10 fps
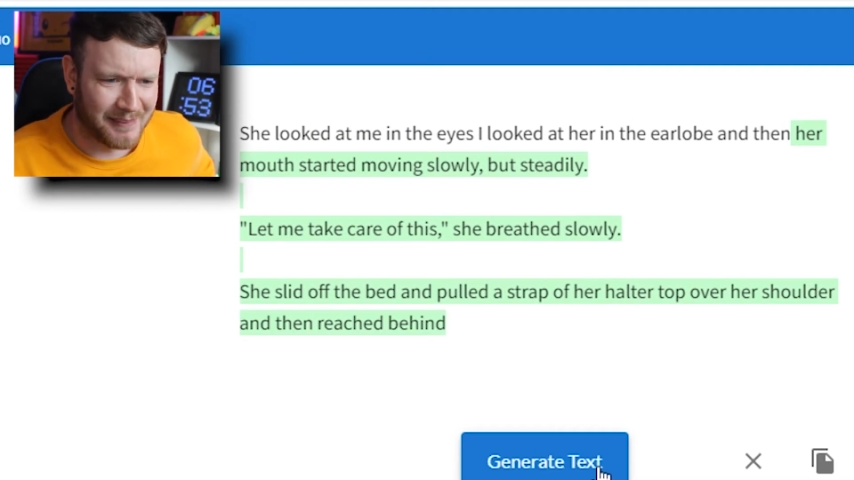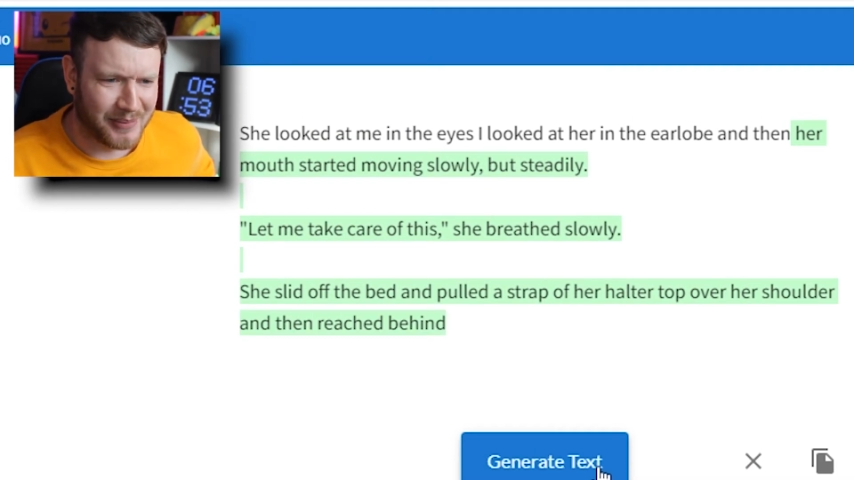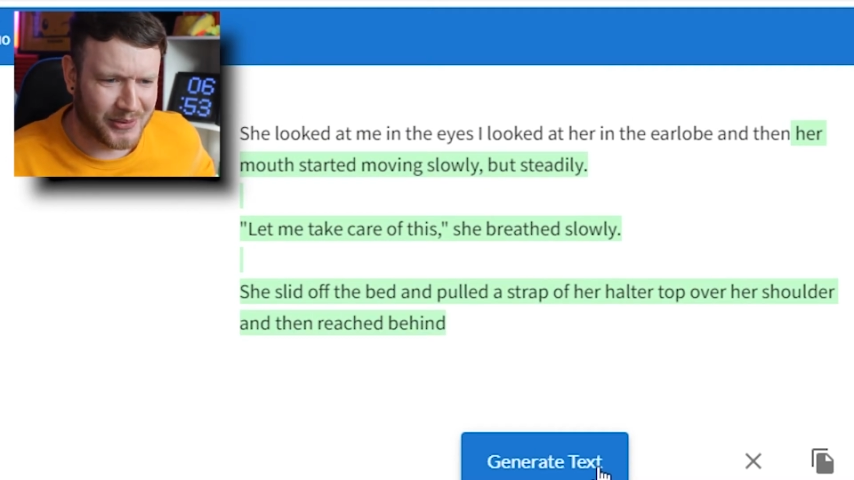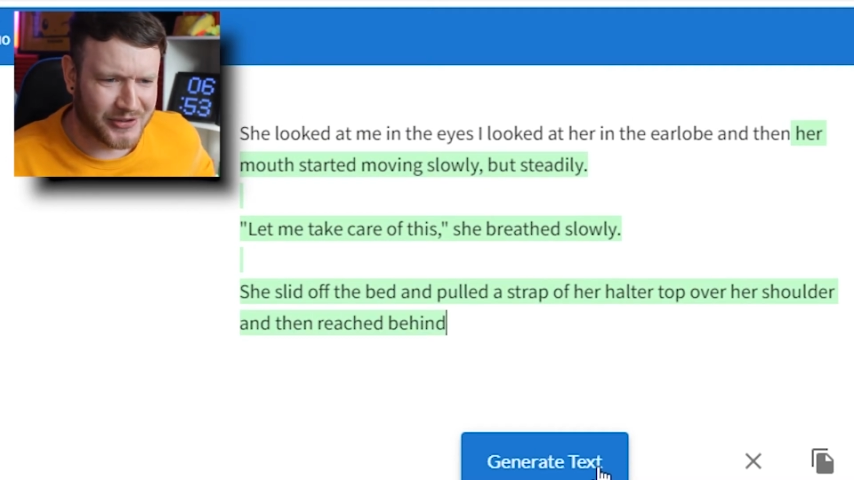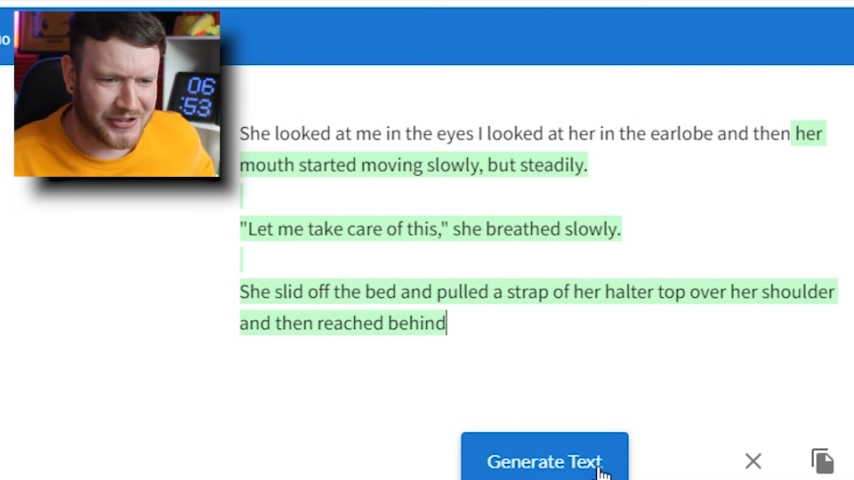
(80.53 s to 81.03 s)

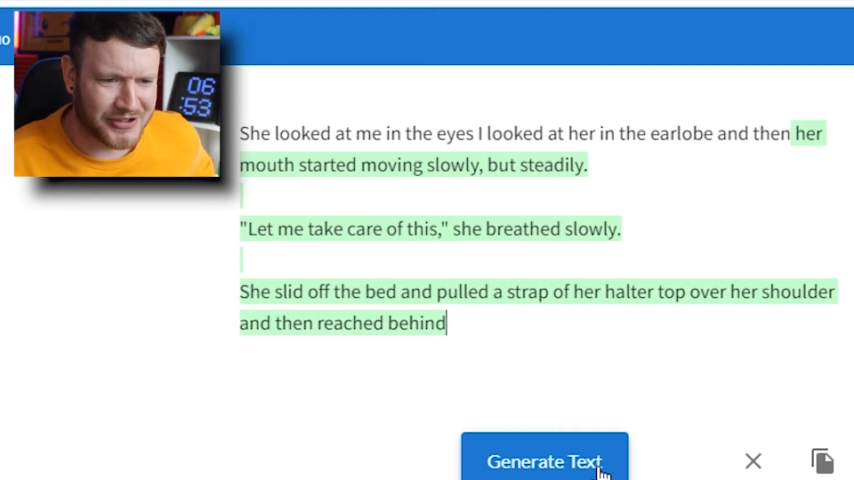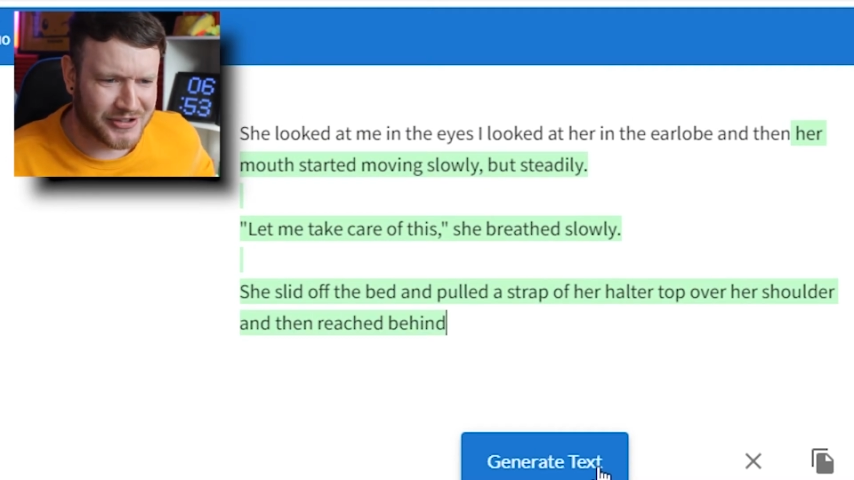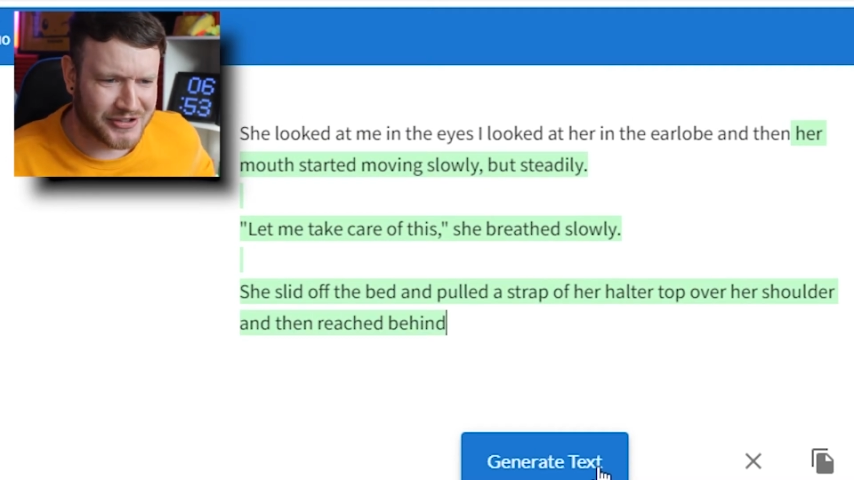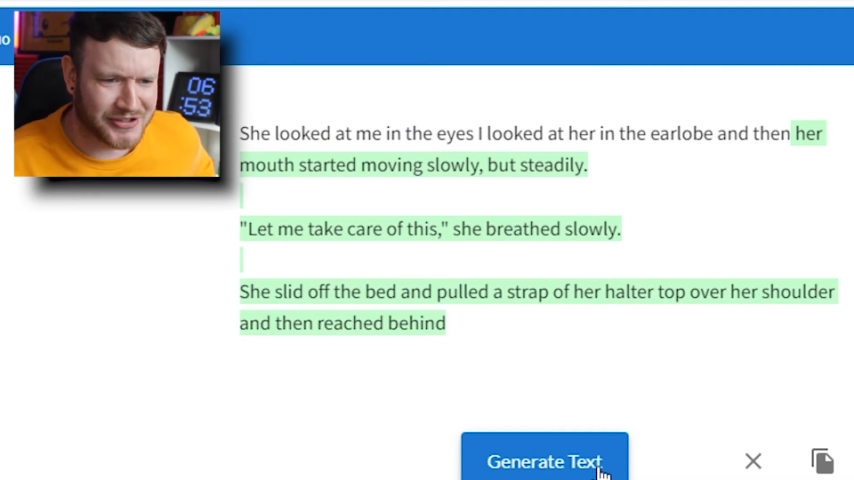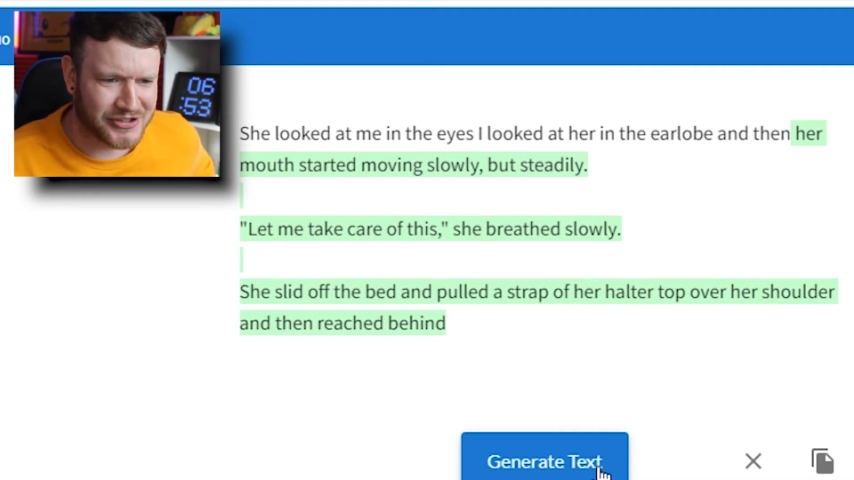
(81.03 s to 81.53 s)
pulled a
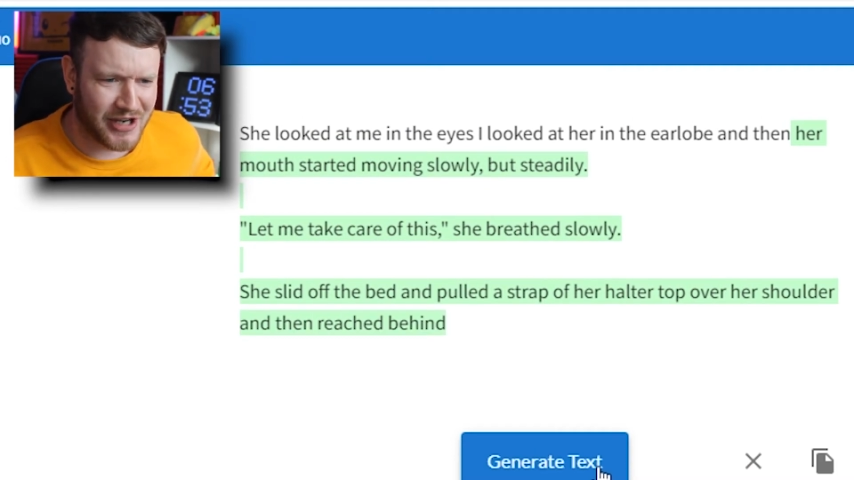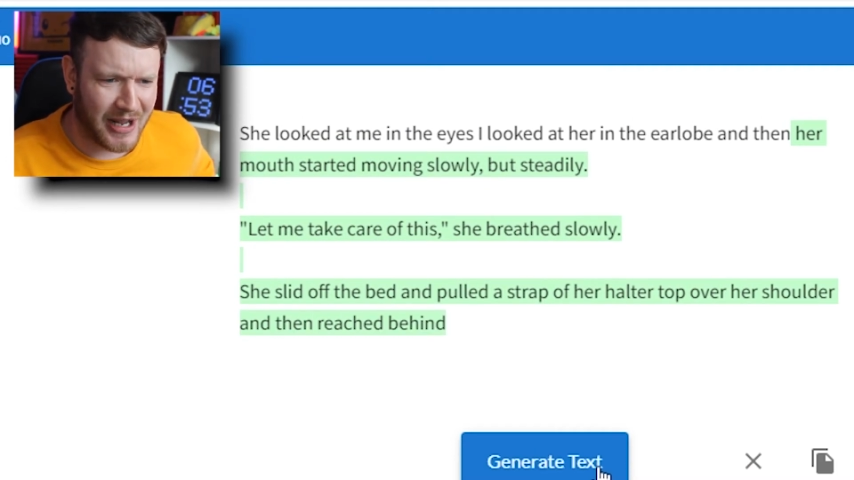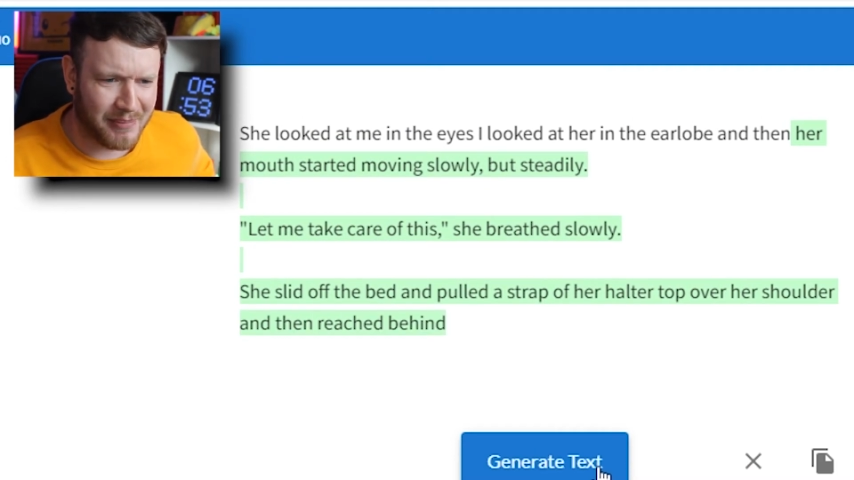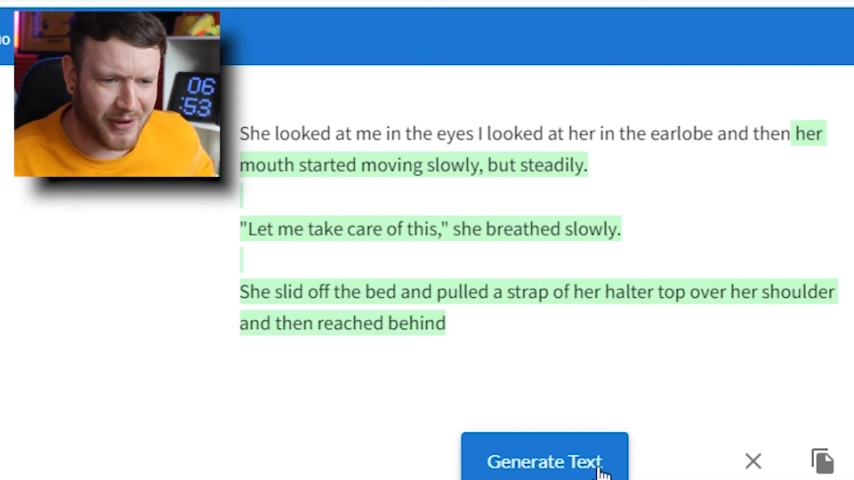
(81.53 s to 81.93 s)
strap